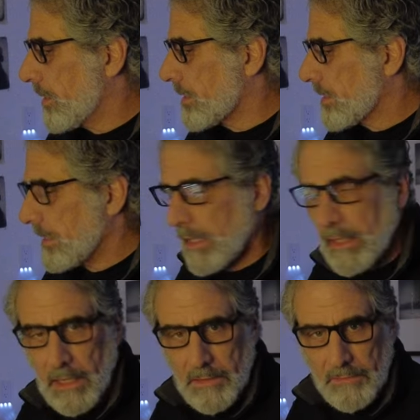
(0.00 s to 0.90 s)
can
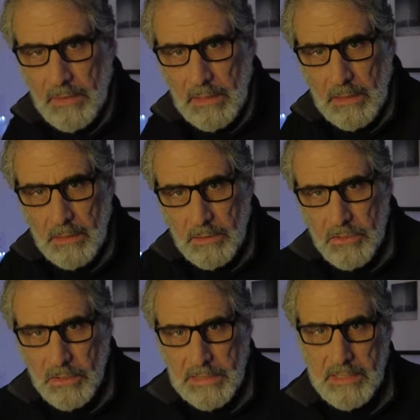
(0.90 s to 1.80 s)
see of the
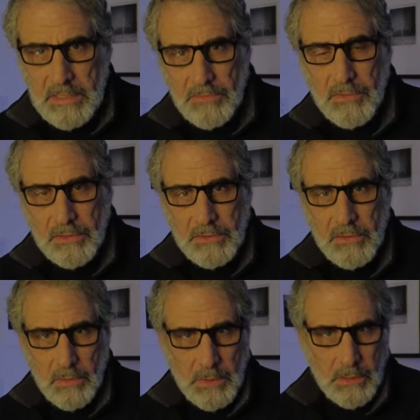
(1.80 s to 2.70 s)
neutral density filter
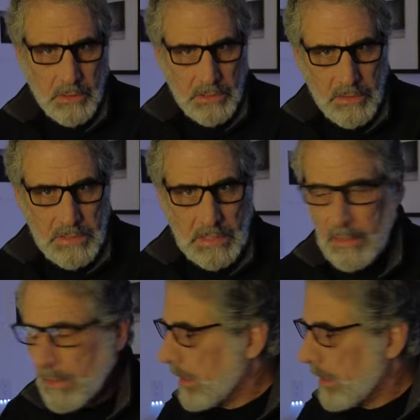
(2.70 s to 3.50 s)
that we were using